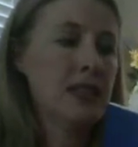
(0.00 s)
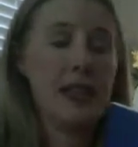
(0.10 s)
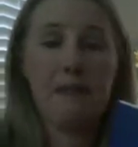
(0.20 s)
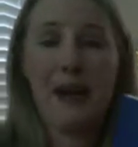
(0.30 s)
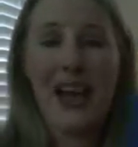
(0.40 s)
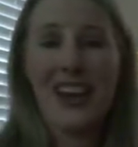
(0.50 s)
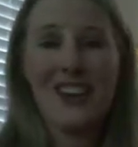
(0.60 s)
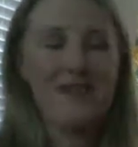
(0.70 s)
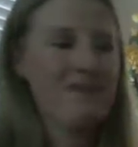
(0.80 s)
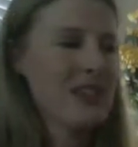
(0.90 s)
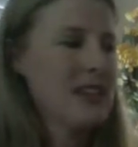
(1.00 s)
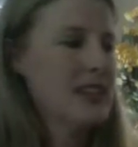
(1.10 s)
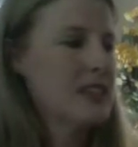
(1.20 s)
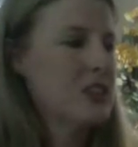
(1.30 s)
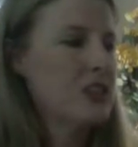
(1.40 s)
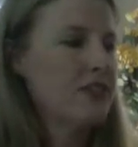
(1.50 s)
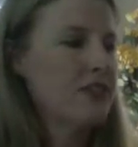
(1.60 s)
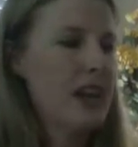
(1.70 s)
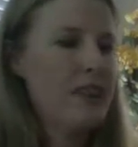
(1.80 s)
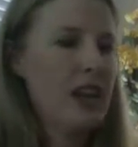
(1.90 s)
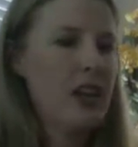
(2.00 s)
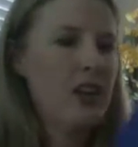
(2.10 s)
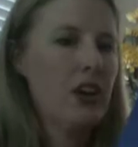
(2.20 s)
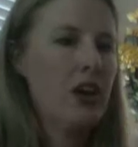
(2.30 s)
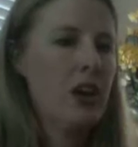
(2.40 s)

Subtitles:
Empire, circa 500,